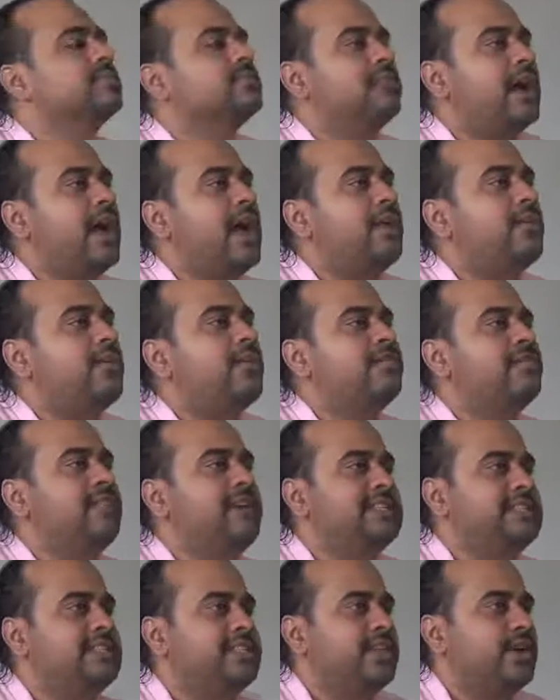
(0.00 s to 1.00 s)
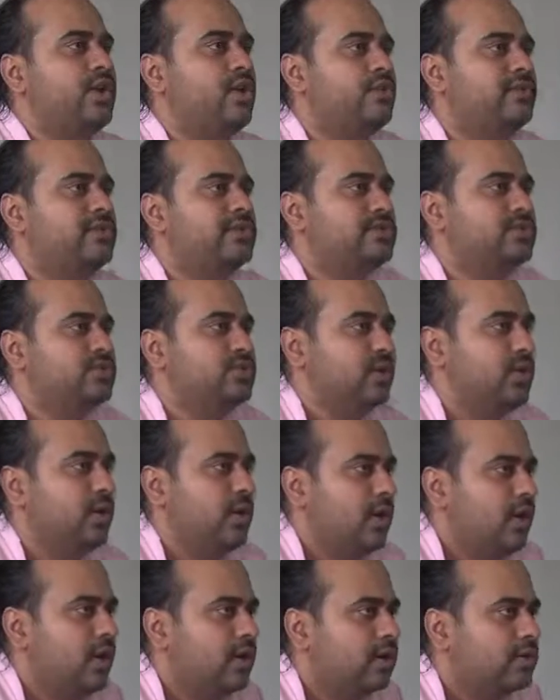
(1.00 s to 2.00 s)
why our faces are often so
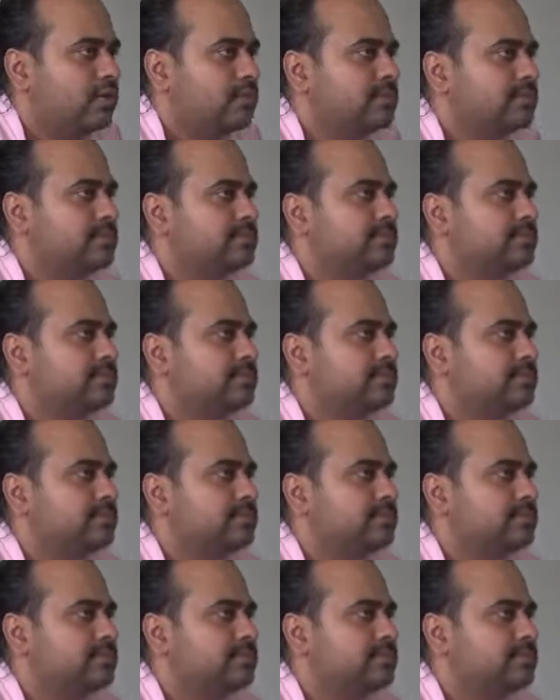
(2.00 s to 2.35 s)
long,